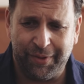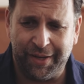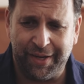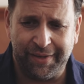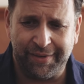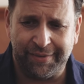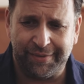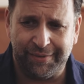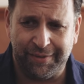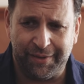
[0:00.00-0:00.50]
when
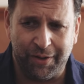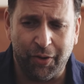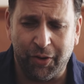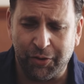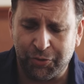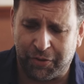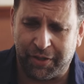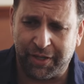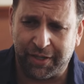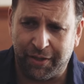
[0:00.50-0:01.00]
it's you
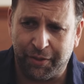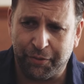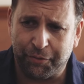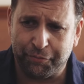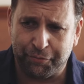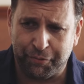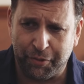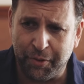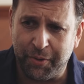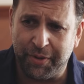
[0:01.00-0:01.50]
are trying to go
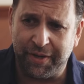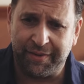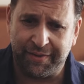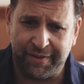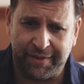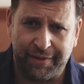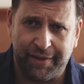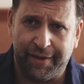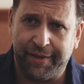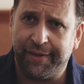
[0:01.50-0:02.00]
through
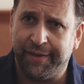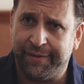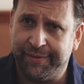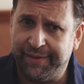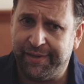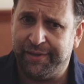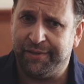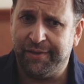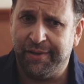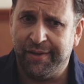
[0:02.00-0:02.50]
anything like I
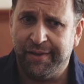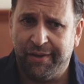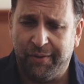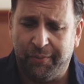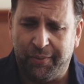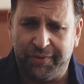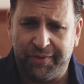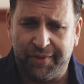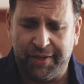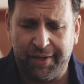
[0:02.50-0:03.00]
did
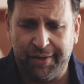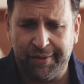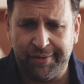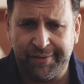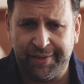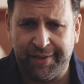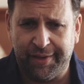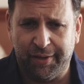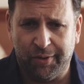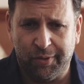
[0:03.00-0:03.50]
with the
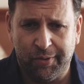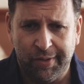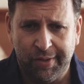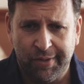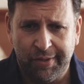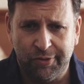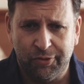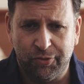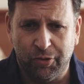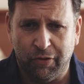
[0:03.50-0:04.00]
hotel
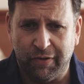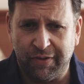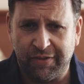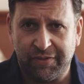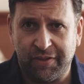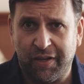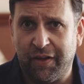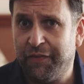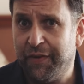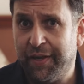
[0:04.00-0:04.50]
door
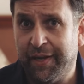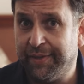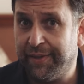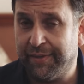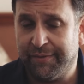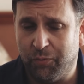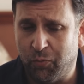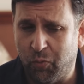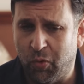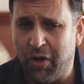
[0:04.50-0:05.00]
and stuff, yeah, it
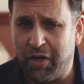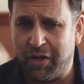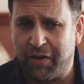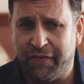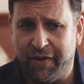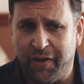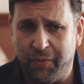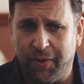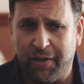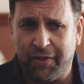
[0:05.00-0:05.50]
doesn't
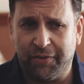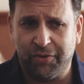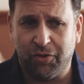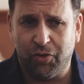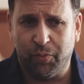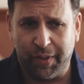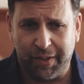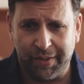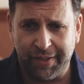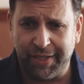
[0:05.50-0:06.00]
work very well at
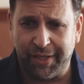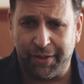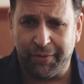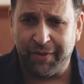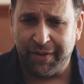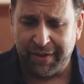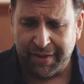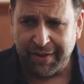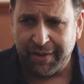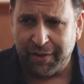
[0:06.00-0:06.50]
all. But you
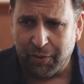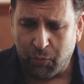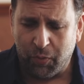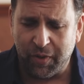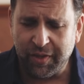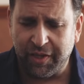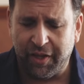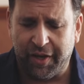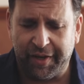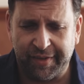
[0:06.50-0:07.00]
know,
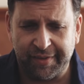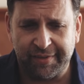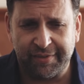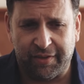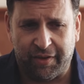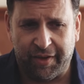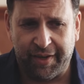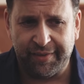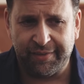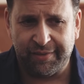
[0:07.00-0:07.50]
with line of
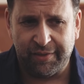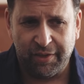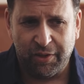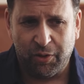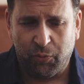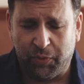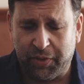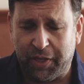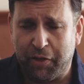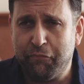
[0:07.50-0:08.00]
sight,
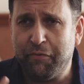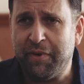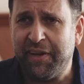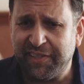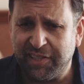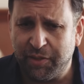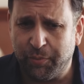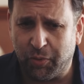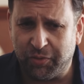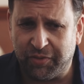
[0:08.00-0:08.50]
with a
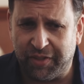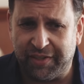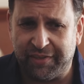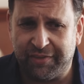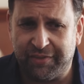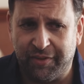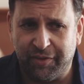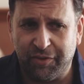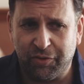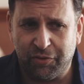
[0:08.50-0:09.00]
reasonable
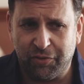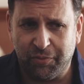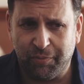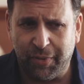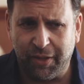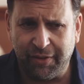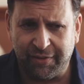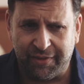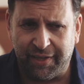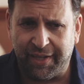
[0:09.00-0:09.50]
distance,
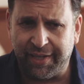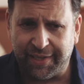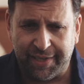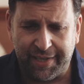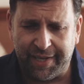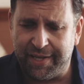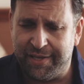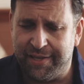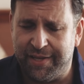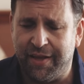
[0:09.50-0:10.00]
most
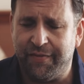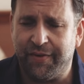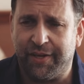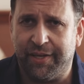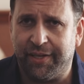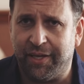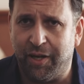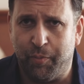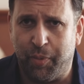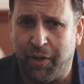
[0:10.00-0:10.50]
likely you're never
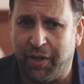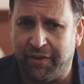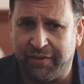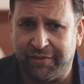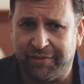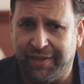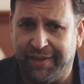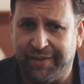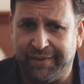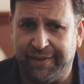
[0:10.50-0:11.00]
going to go
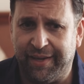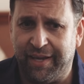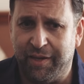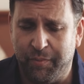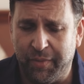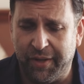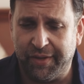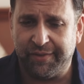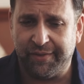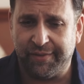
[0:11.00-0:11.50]
past like
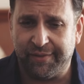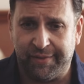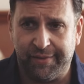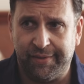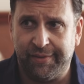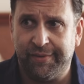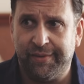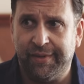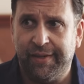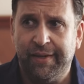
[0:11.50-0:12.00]
10 meters,
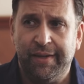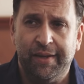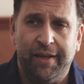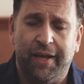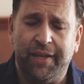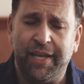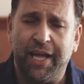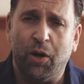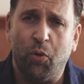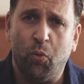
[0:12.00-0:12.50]
and
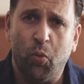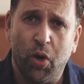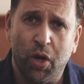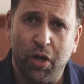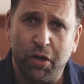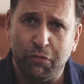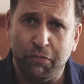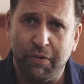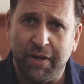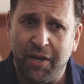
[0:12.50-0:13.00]
and that'll
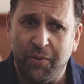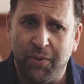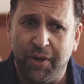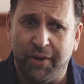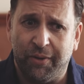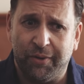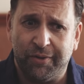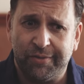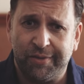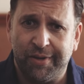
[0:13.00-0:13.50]
work really
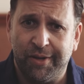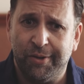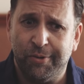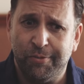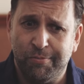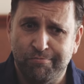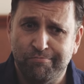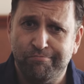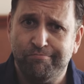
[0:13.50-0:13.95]
well. So